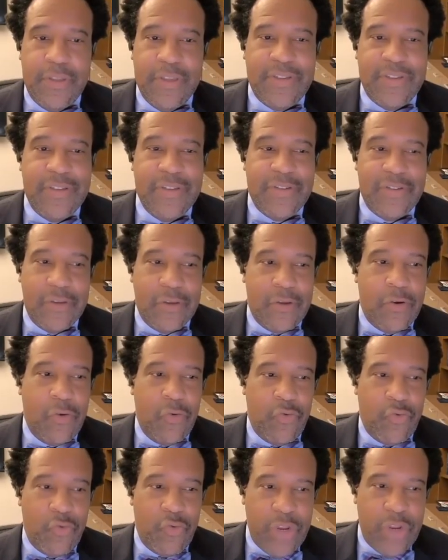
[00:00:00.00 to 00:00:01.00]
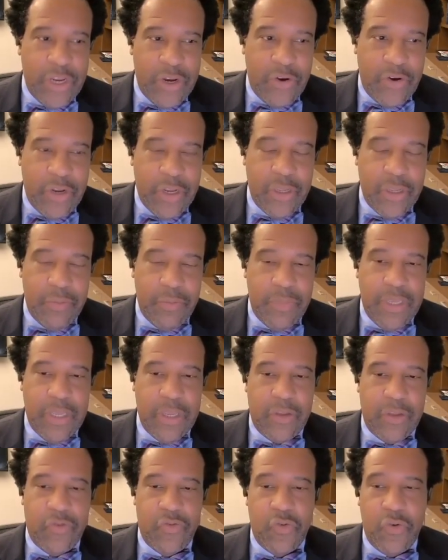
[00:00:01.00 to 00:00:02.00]
This is a career, it can
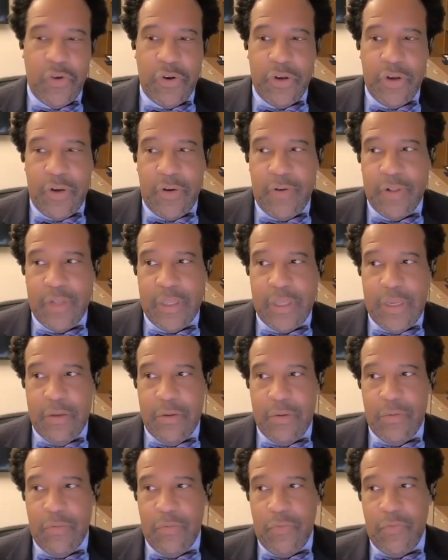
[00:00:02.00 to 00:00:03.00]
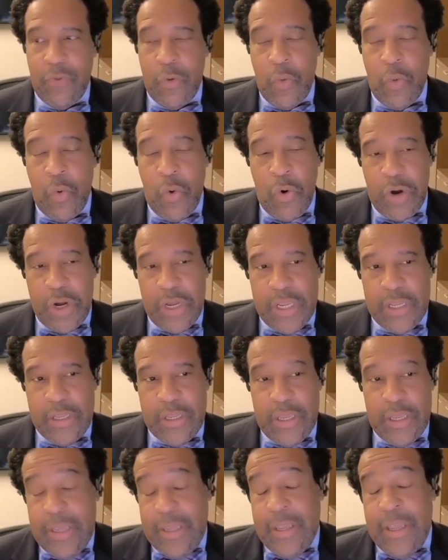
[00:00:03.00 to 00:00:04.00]
be extraordinarily
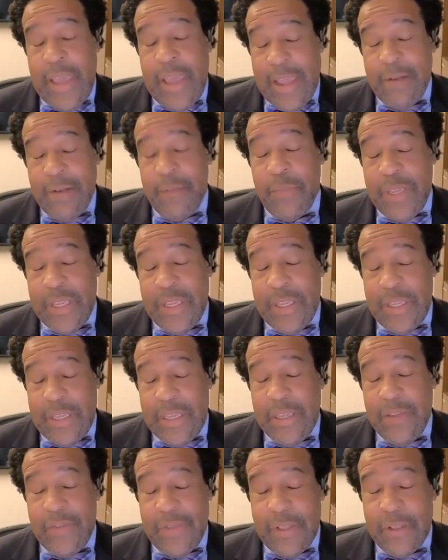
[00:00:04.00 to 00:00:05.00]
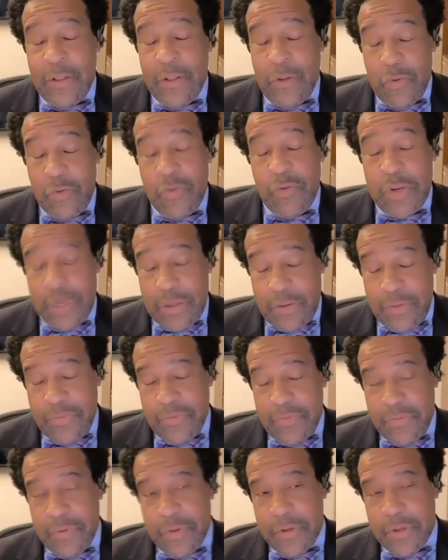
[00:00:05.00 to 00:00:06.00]
rewarding, it can be even
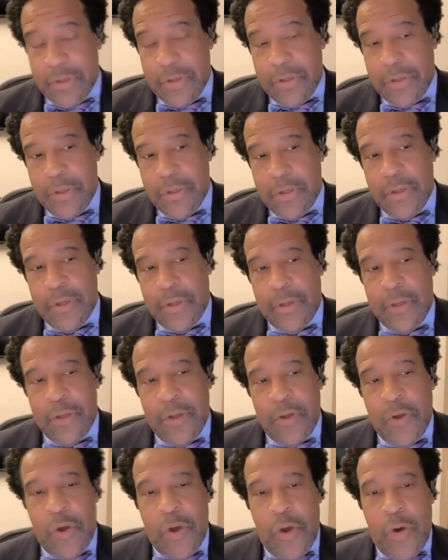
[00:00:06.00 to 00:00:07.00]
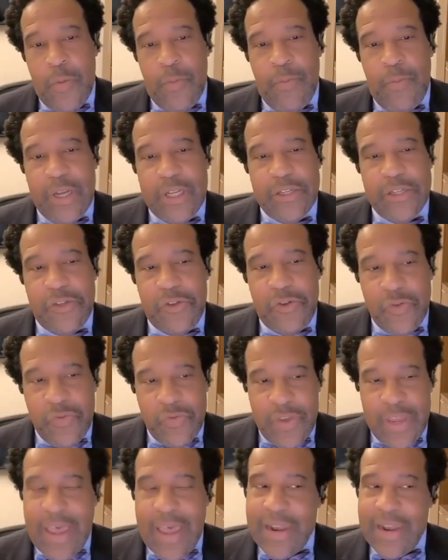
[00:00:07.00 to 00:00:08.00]
lucrative, but
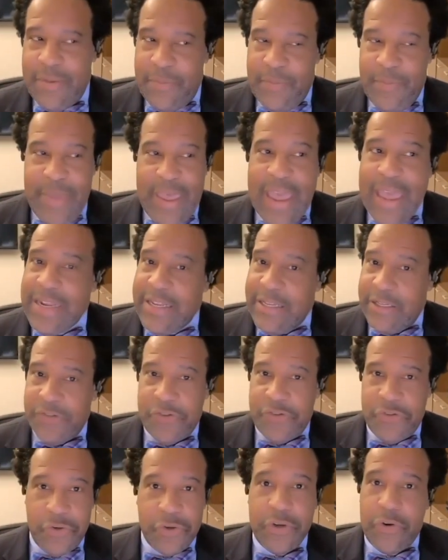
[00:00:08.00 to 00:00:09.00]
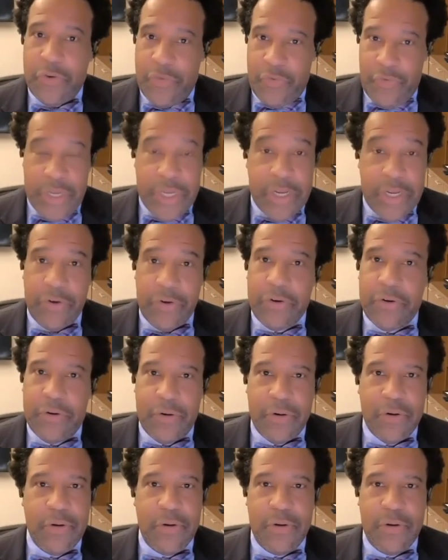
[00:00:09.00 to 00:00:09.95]
you've got to manage your career.